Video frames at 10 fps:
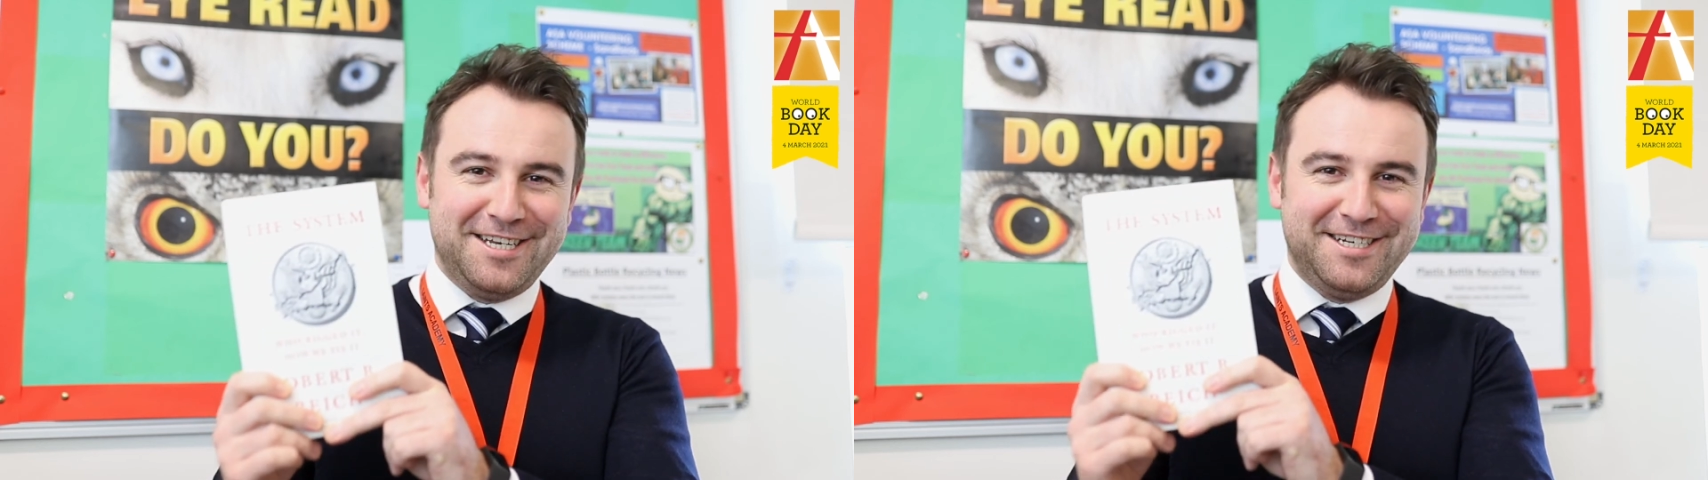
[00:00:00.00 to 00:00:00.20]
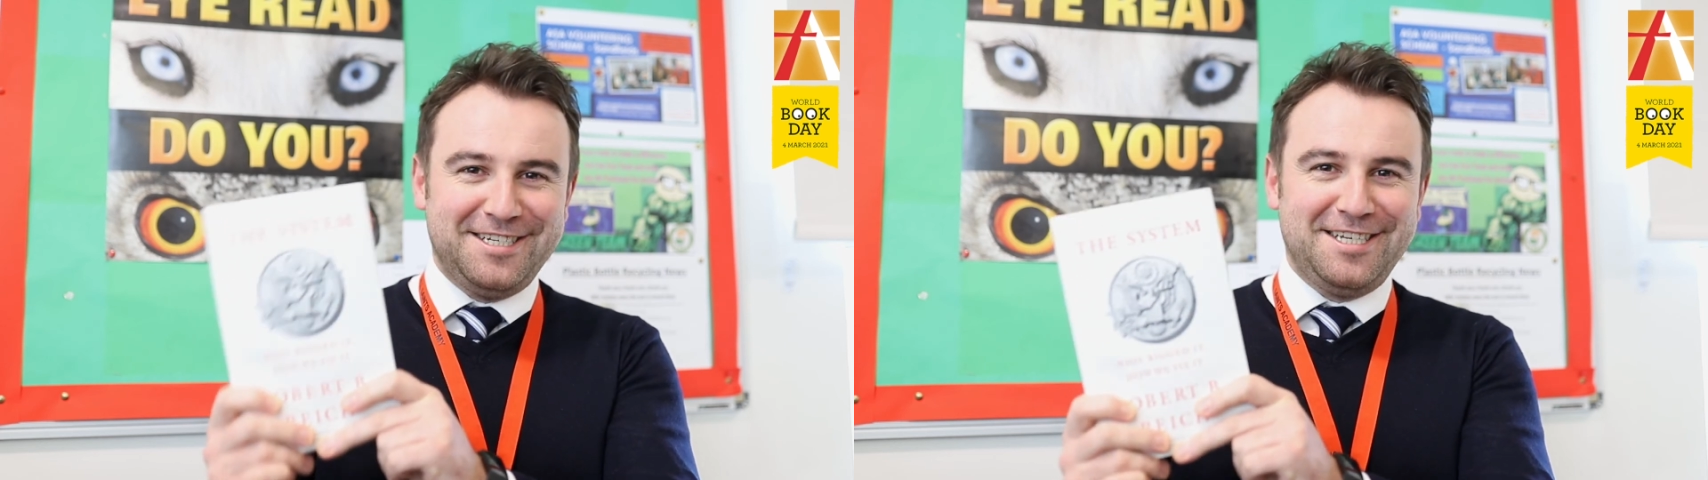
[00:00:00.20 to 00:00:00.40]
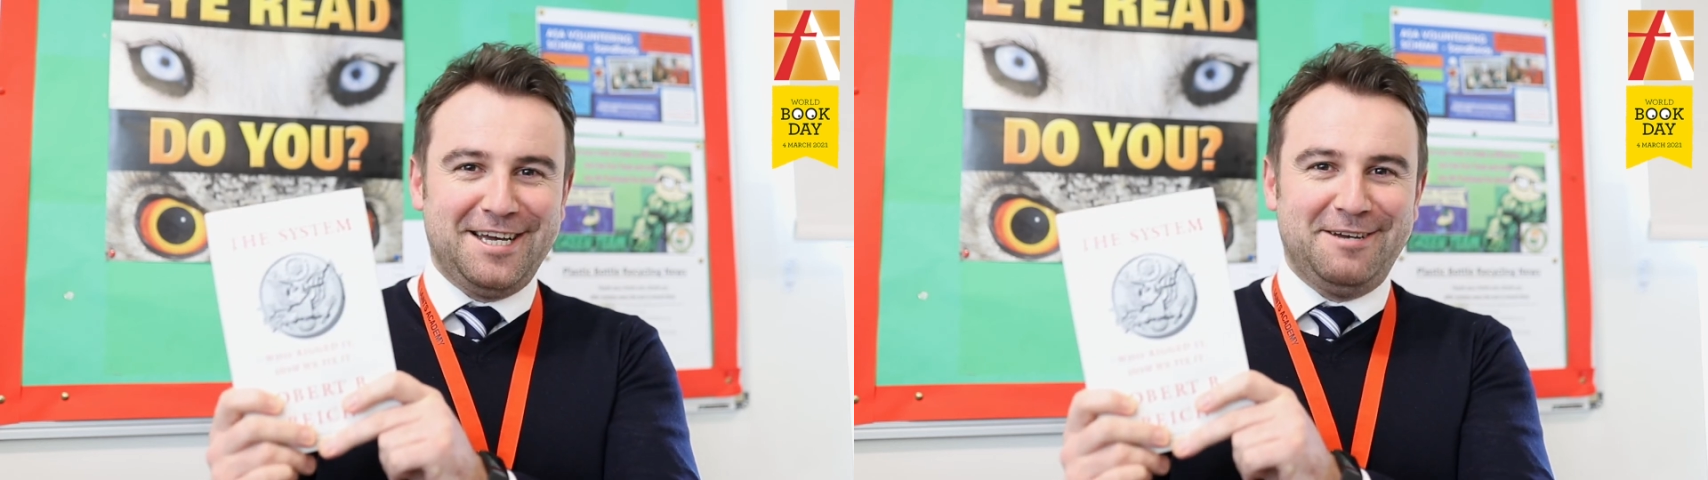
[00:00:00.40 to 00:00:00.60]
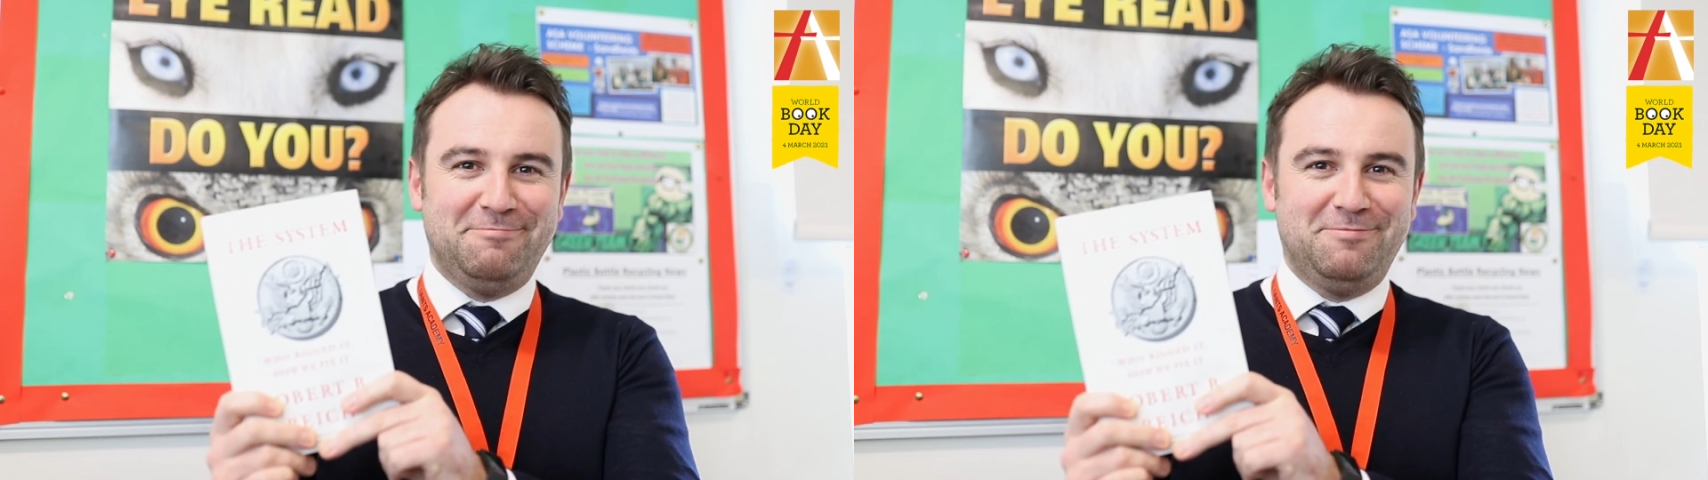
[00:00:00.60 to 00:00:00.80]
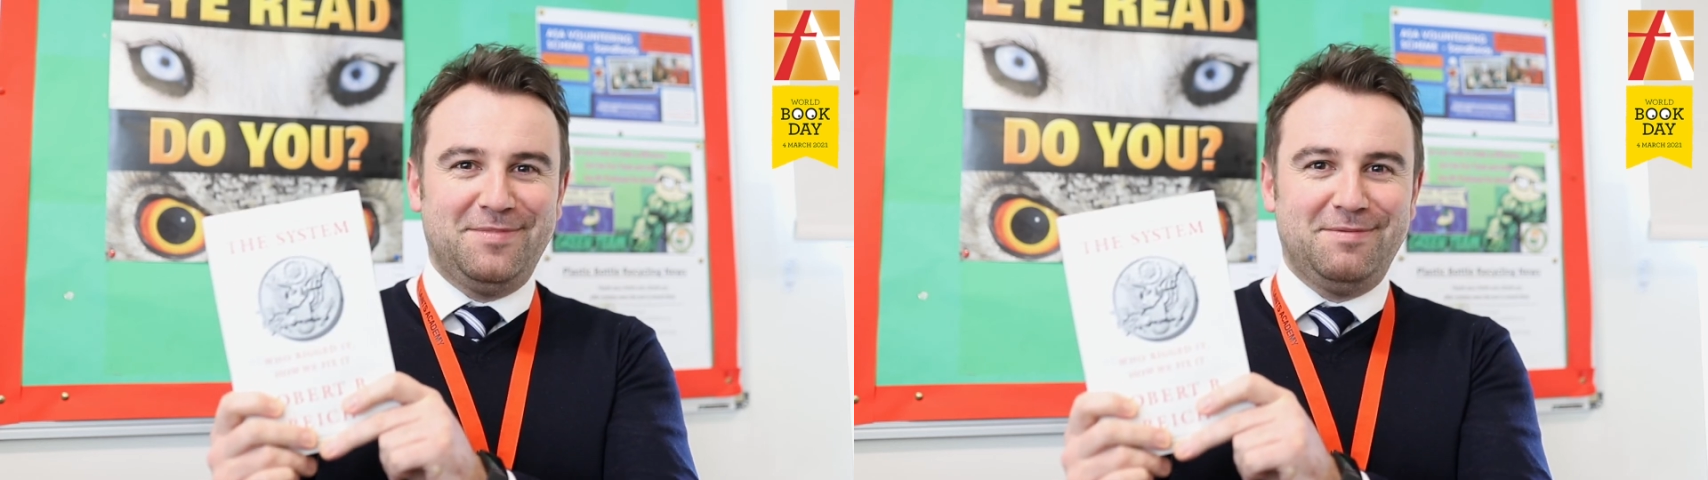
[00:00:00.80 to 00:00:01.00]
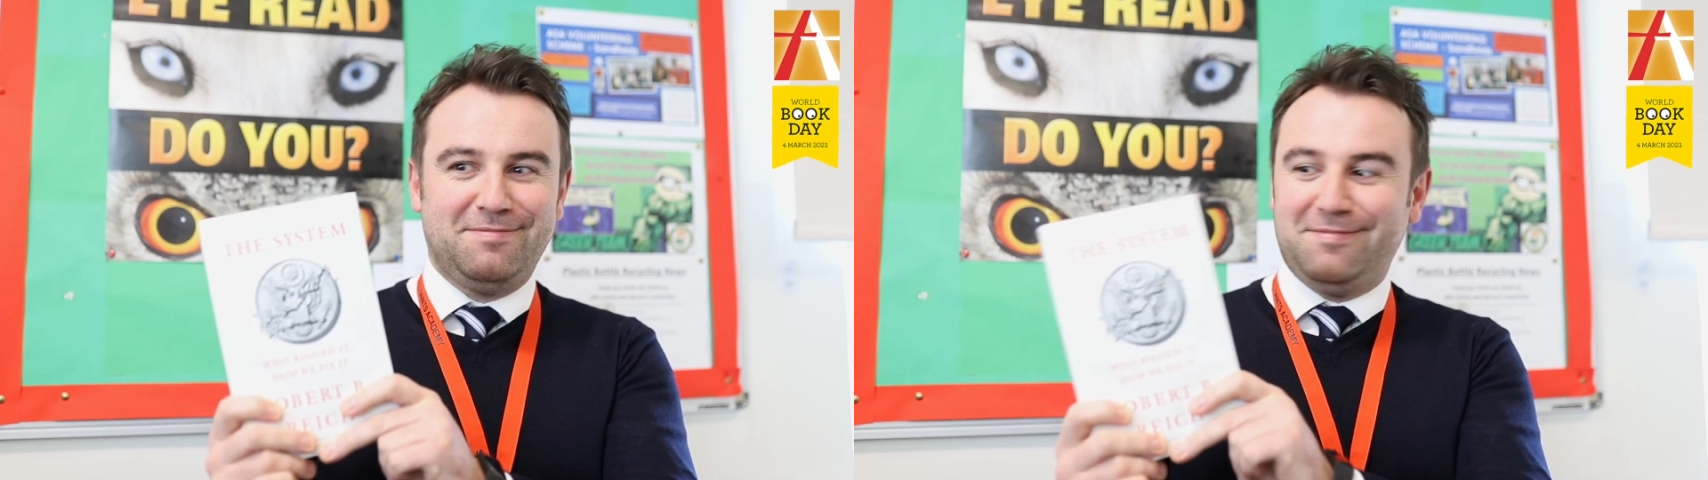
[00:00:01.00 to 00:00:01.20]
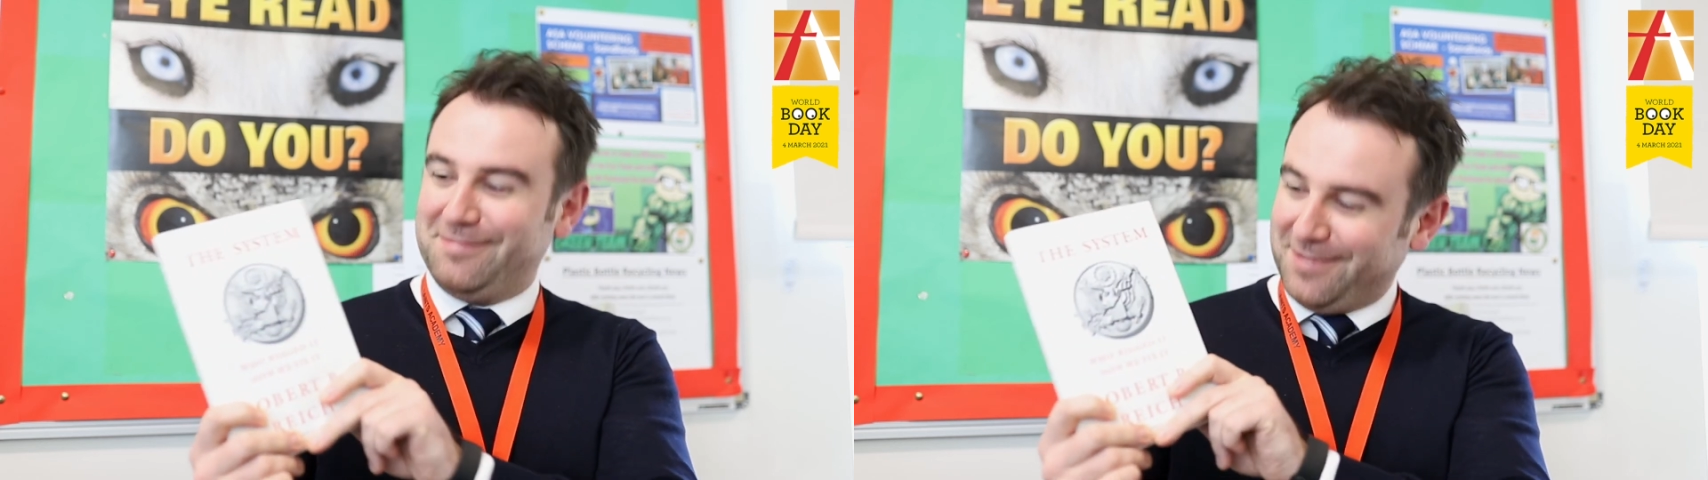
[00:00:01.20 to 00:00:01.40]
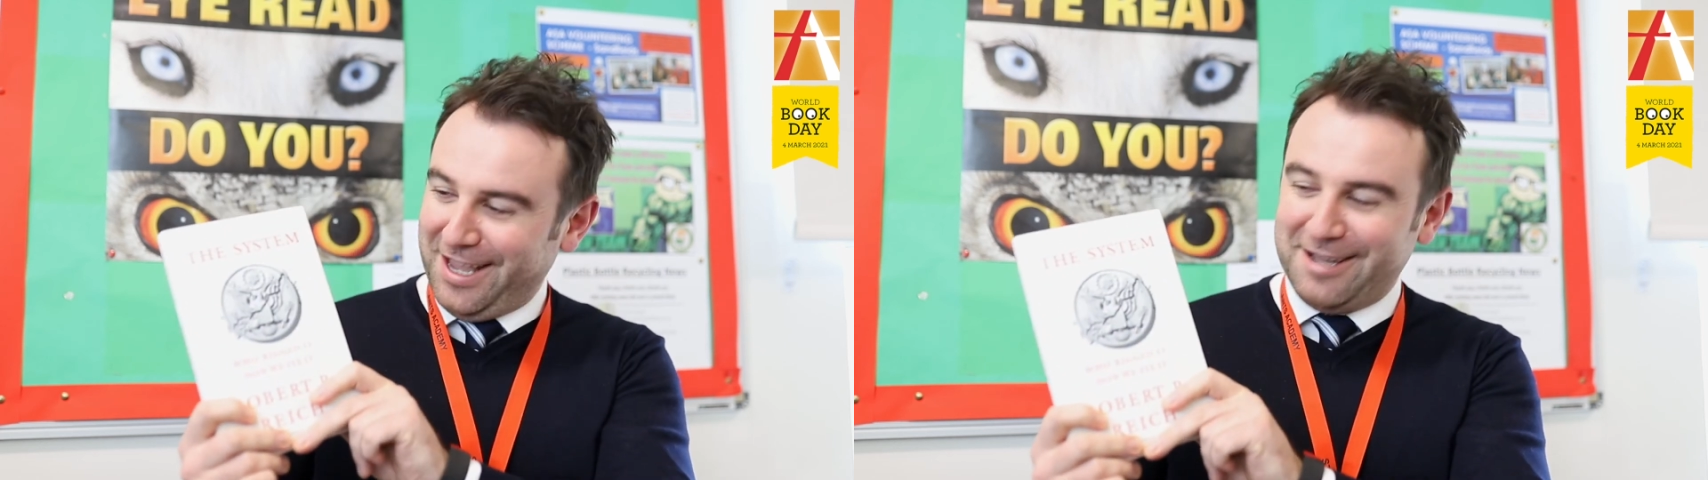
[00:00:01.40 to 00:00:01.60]
And um,
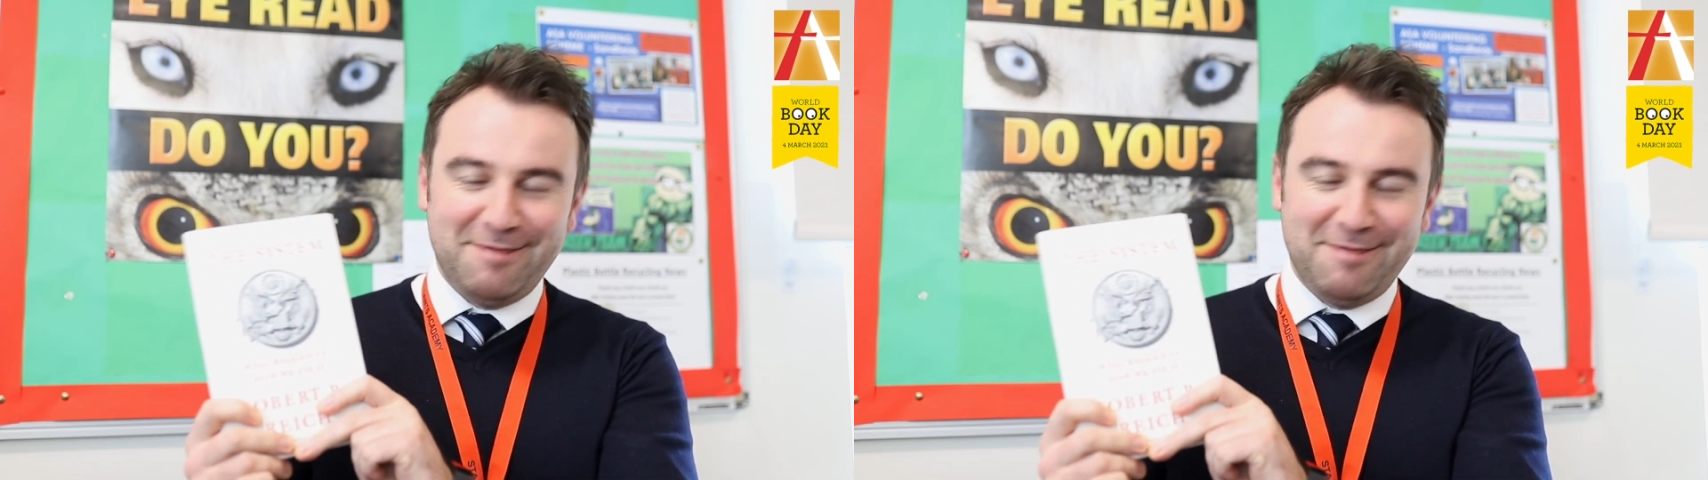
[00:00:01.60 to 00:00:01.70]
yeah,